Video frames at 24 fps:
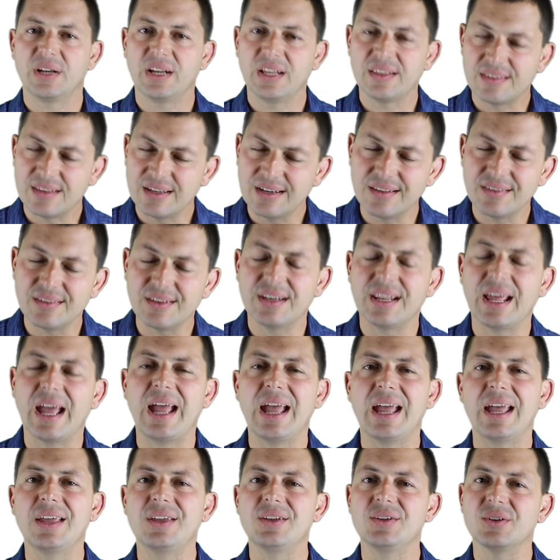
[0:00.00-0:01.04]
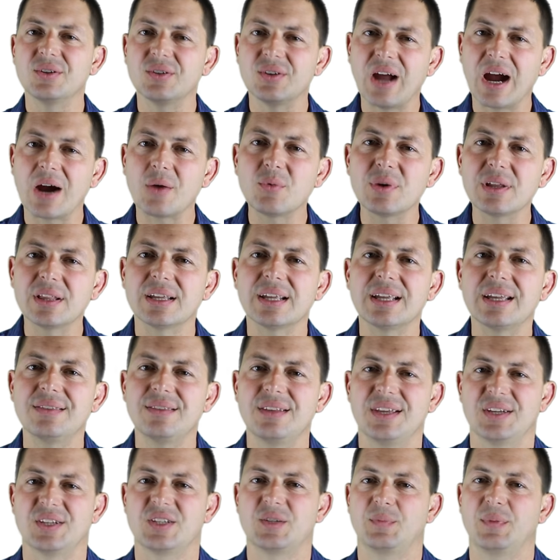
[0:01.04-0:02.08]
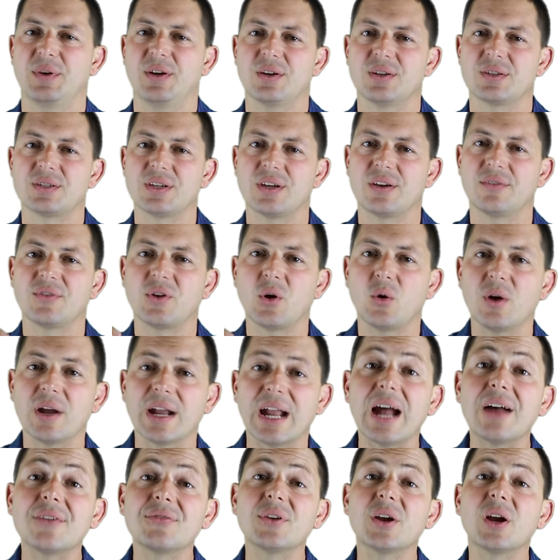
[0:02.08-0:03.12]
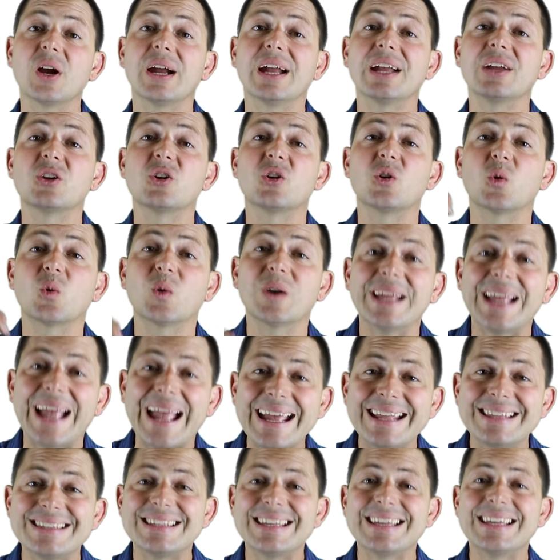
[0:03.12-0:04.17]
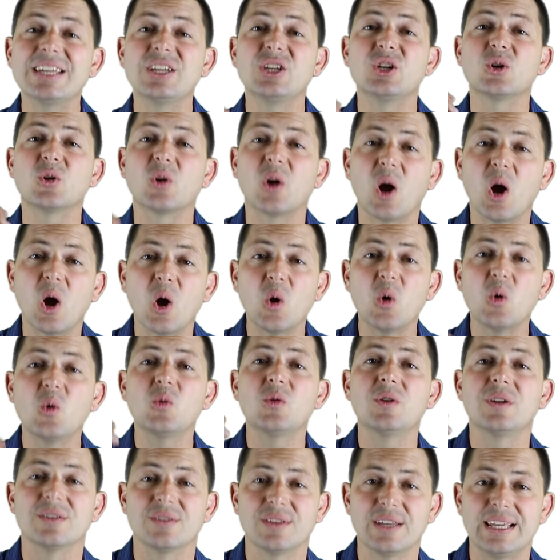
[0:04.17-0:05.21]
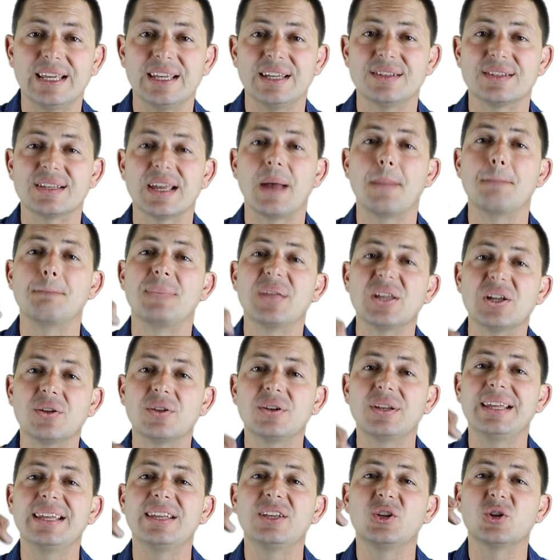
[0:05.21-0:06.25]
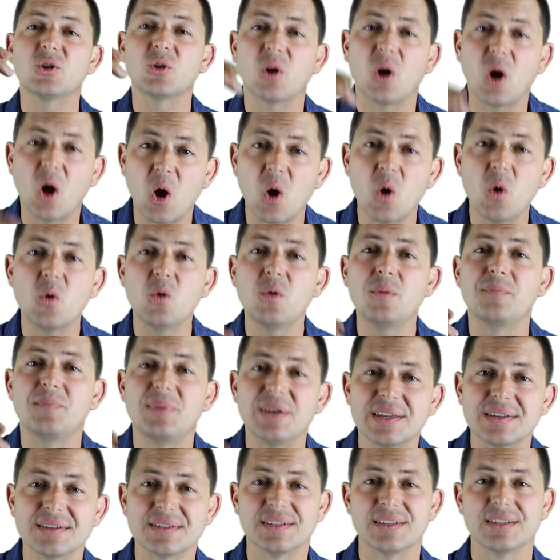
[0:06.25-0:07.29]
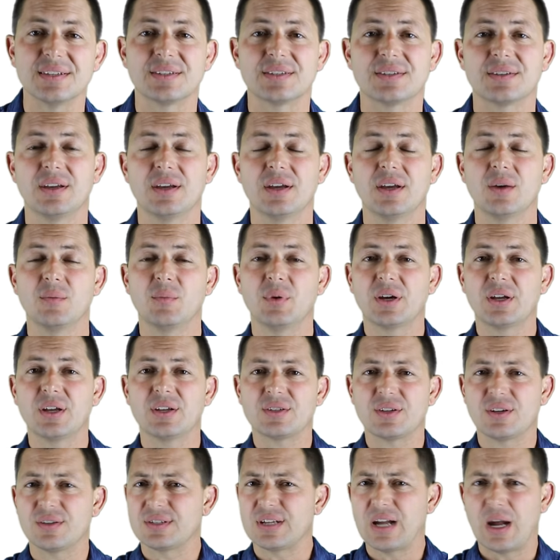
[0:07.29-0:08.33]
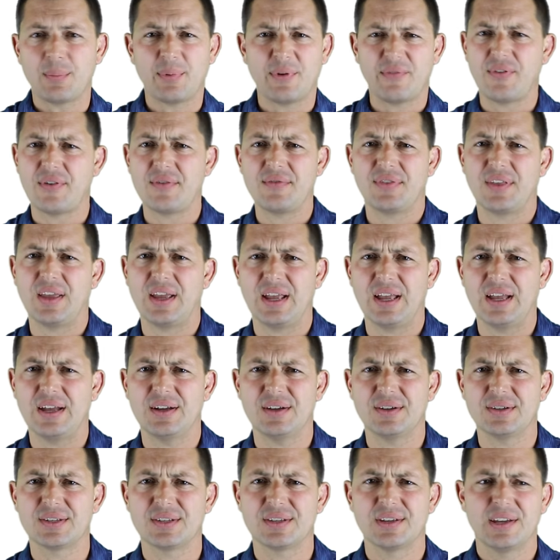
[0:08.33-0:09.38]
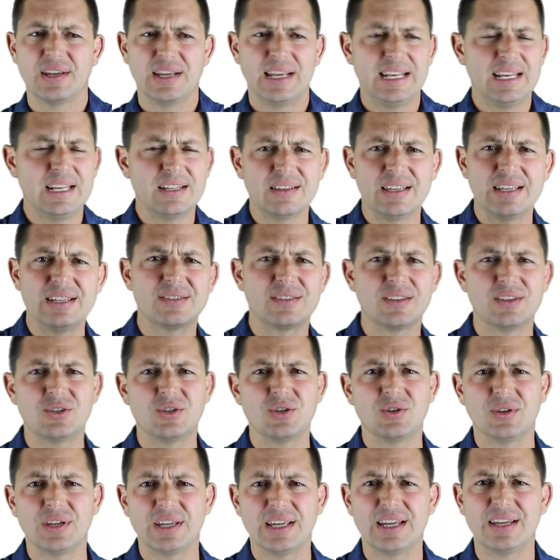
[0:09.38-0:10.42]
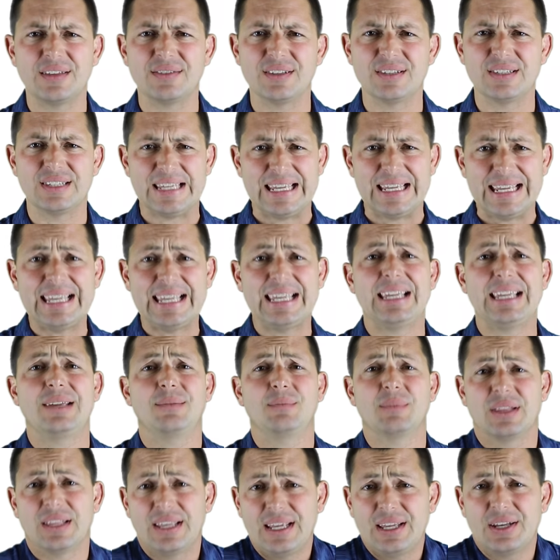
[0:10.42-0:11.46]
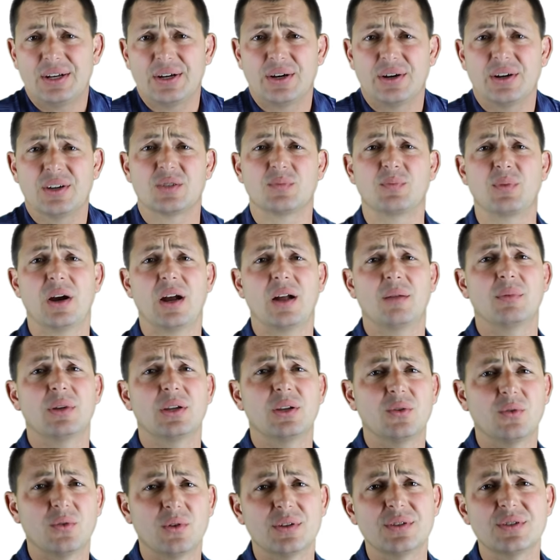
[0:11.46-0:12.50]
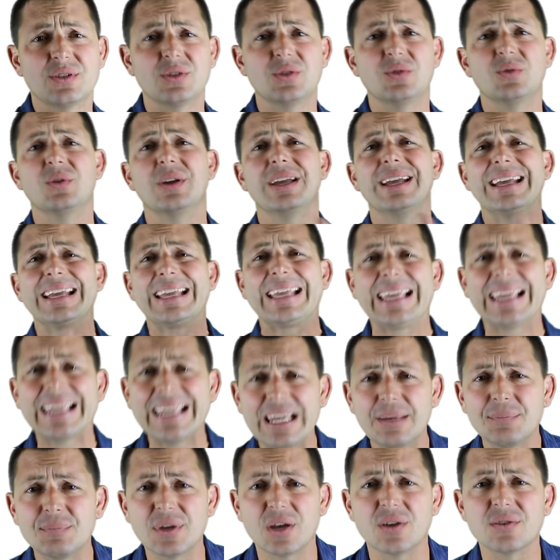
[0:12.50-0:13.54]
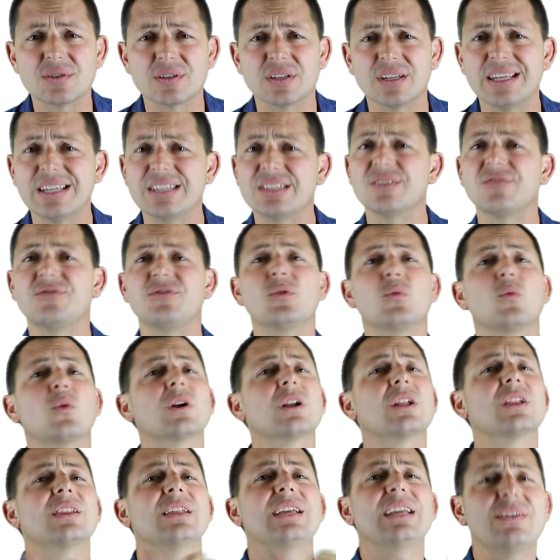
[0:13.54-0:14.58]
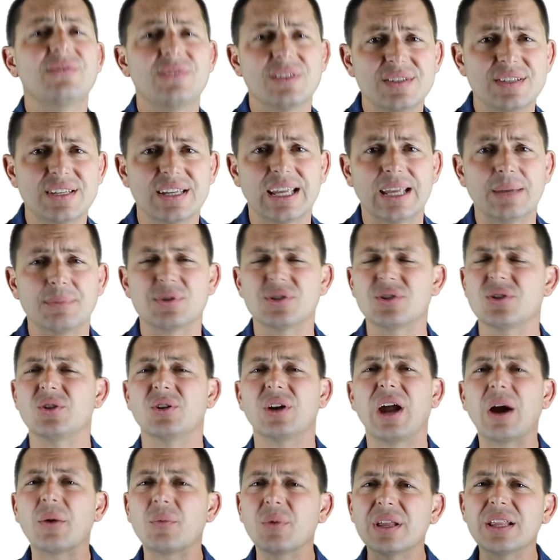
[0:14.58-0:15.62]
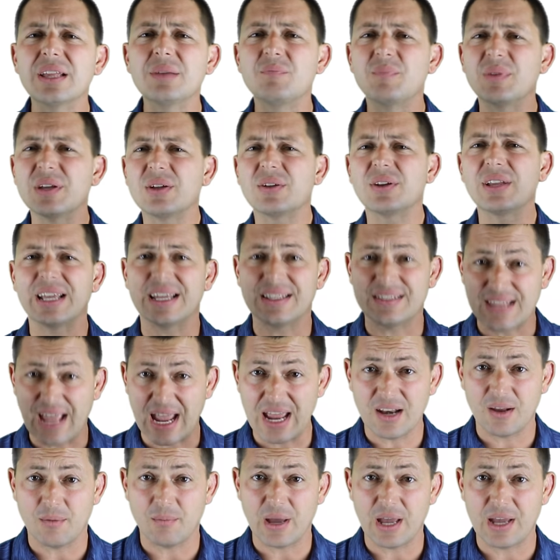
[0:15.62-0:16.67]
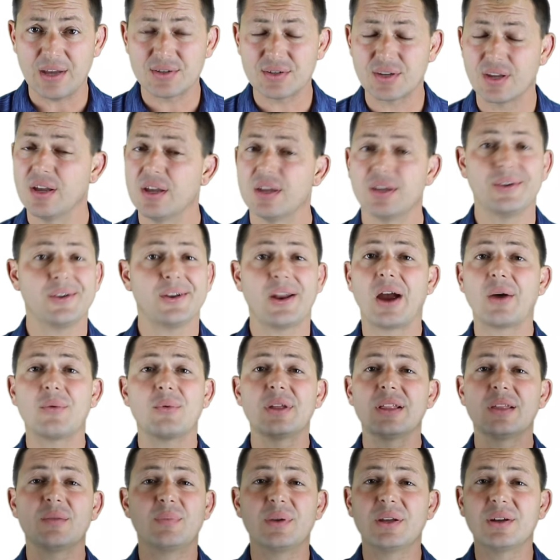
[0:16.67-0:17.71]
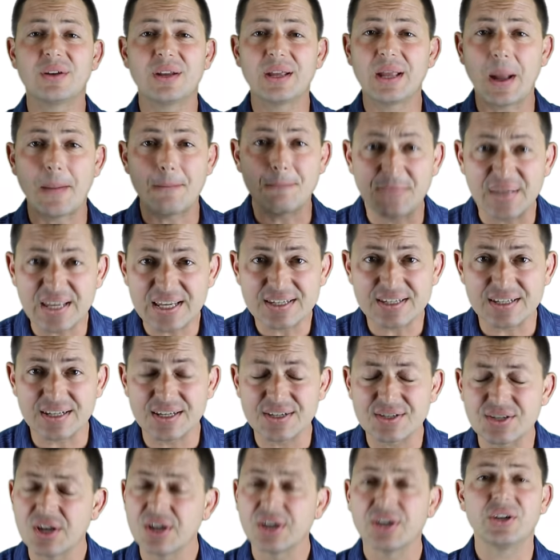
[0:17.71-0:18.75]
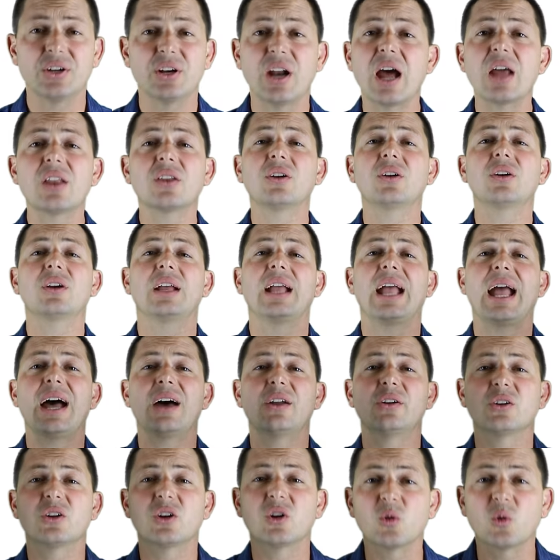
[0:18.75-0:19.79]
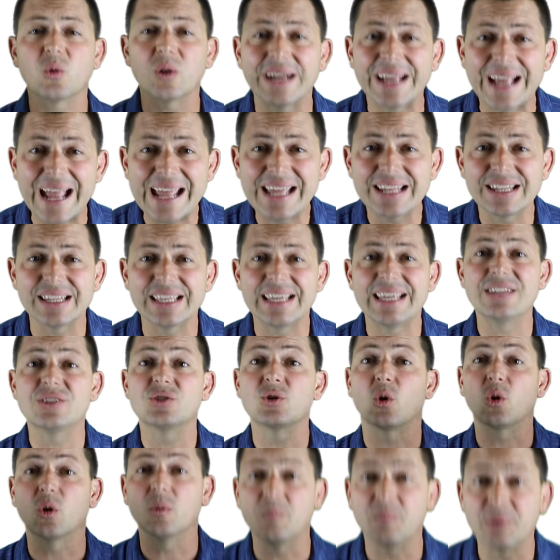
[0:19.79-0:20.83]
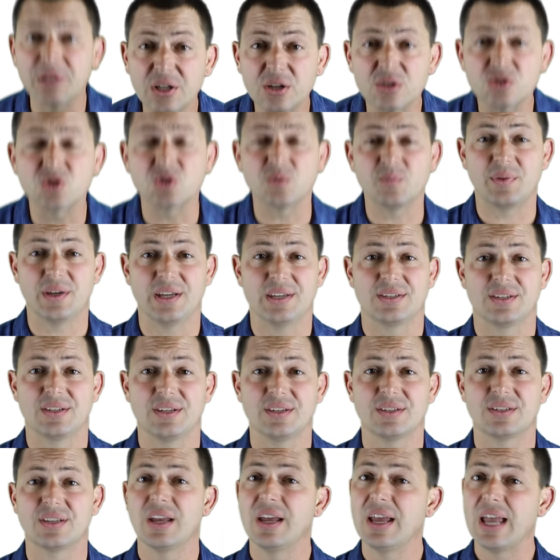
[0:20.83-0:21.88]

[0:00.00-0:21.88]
but at the end of the day, you're not really getting the experience of going out there and creating your own own leads and building your own business. Because on top of everything else, any leads that you get, the team leader is probably going to keep those leads if you were to leave the team. So you're not really building a database, you're not really building a business, you're not learning how to create leads or build your business,